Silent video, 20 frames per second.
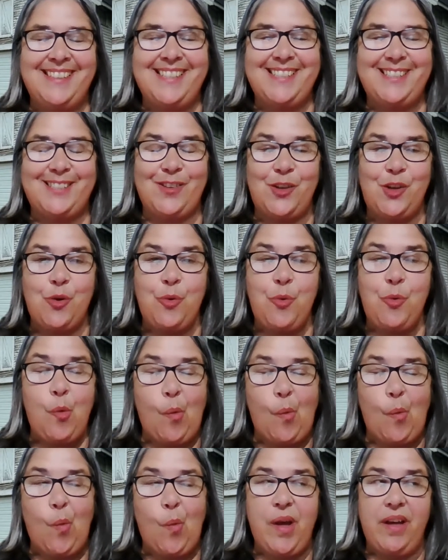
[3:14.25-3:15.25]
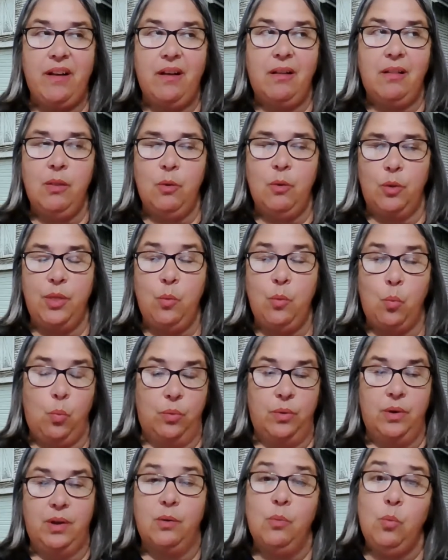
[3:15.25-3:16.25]
So you will,
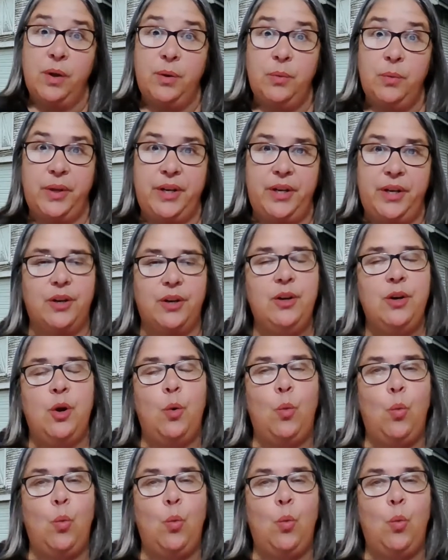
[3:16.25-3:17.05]
one winner